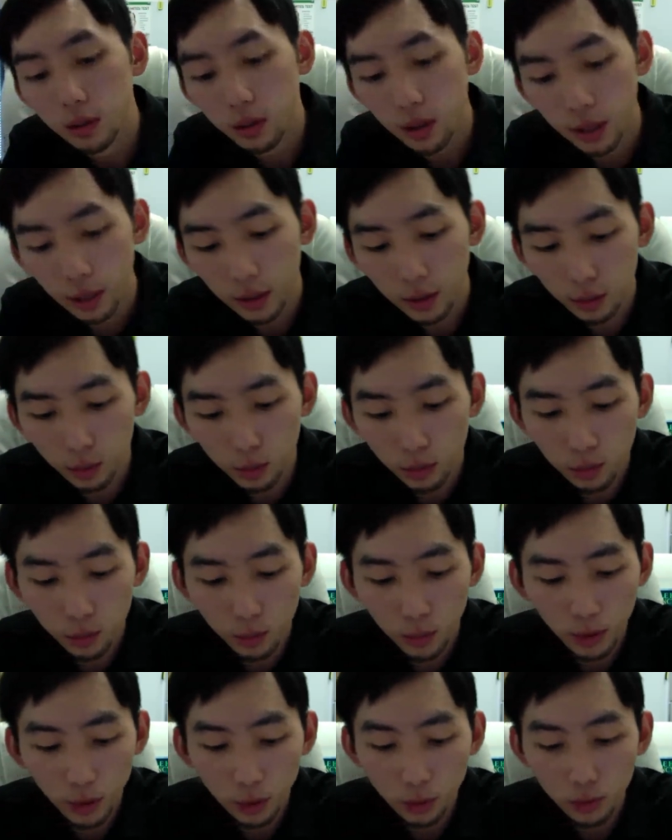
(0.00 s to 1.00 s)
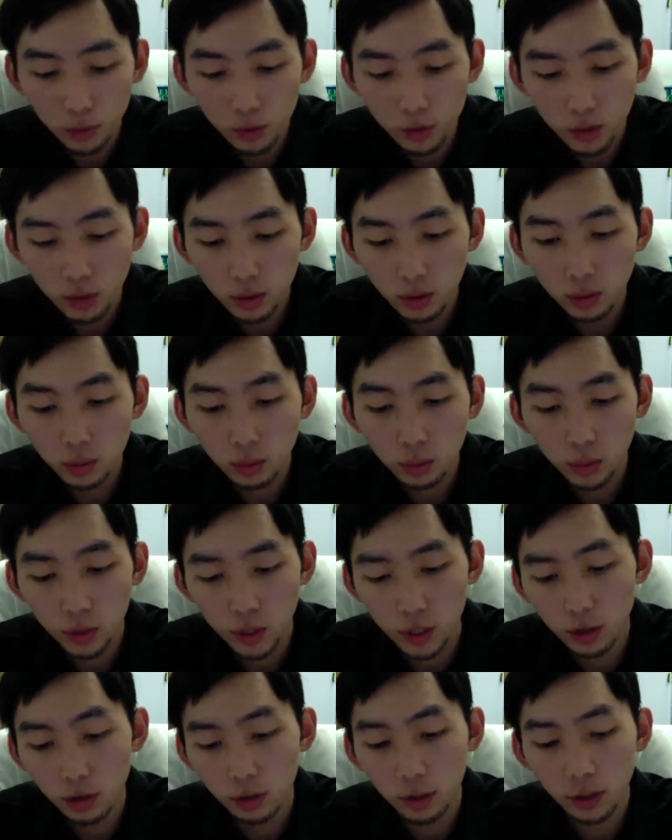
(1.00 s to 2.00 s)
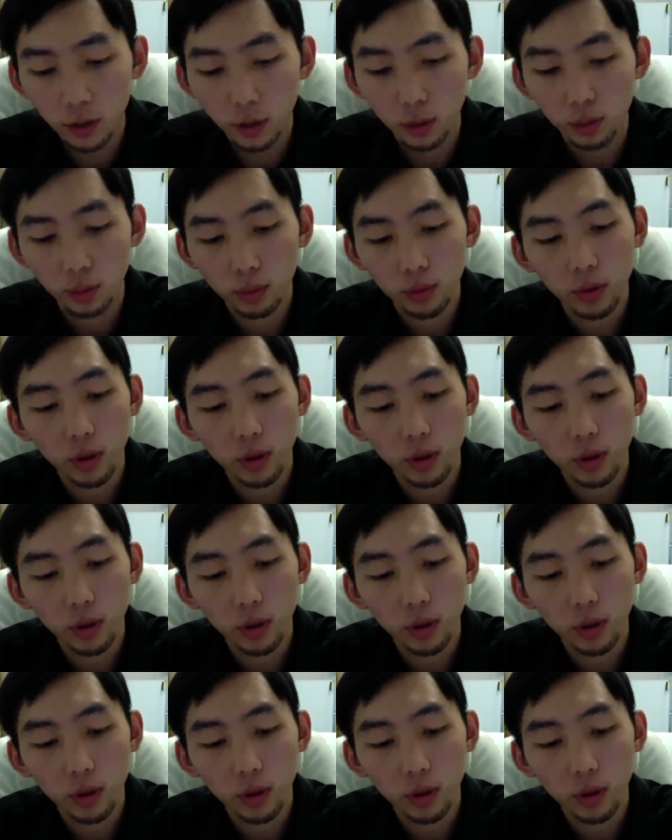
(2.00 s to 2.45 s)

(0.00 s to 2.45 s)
like we generally don't